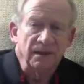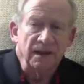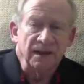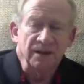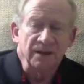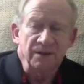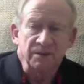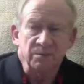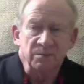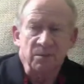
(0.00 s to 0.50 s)

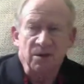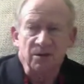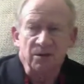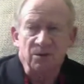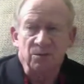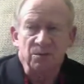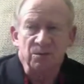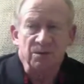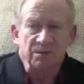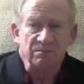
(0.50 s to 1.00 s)
And his
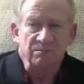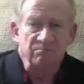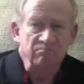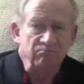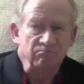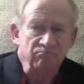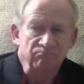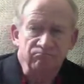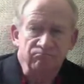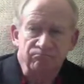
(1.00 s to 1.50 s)
mother was
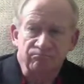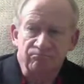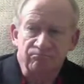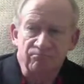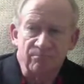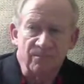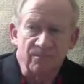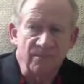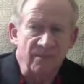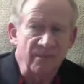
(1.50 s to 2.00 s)

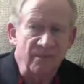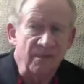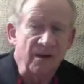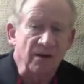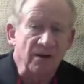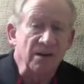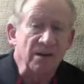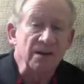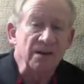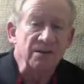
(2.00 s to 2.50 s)

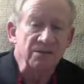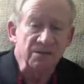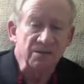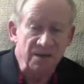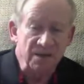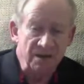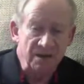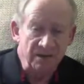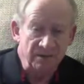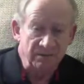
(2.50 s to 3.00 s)
very
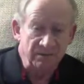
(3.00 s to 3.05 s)
insane.